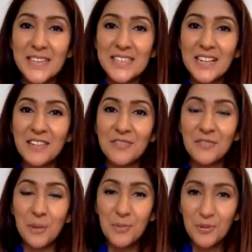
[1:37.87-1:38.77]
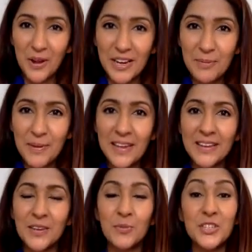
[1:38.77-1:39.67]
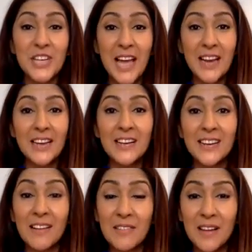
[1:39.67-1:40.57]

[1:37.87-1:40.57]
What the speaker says: myself from chronic pain, which had